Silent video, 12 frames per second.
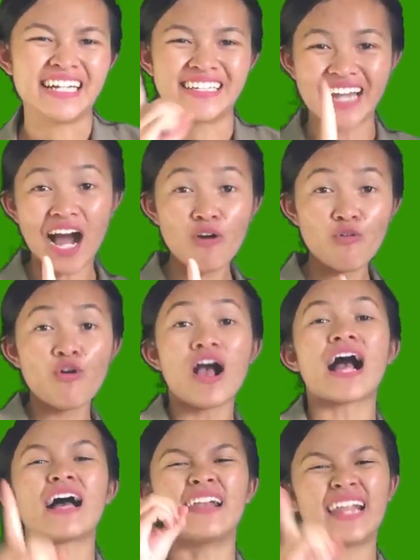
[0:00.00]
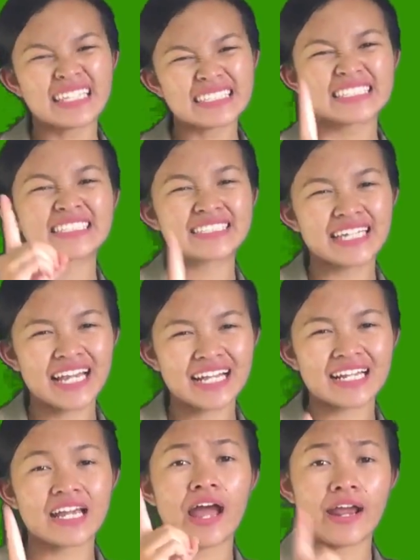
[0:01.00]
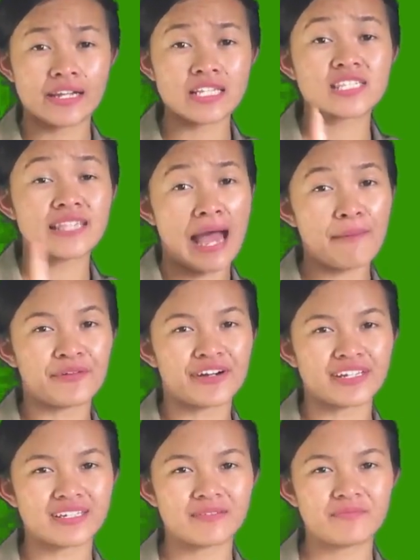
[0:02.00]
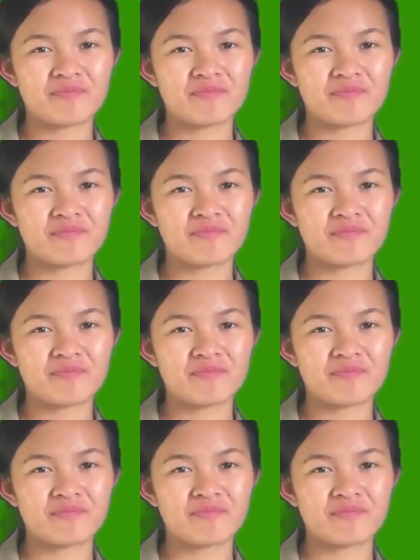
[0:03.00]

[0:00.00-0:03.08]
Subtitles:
Now, let's check the summary.